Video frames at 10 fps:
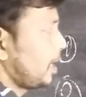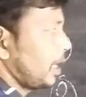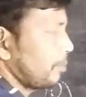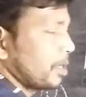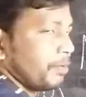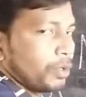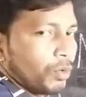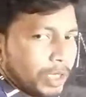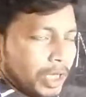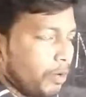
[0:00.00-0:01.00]
I am giving
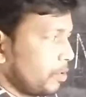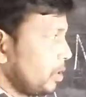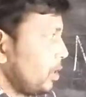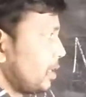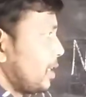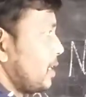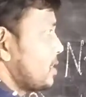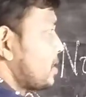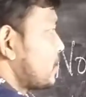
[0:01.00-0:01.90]
one noun, that is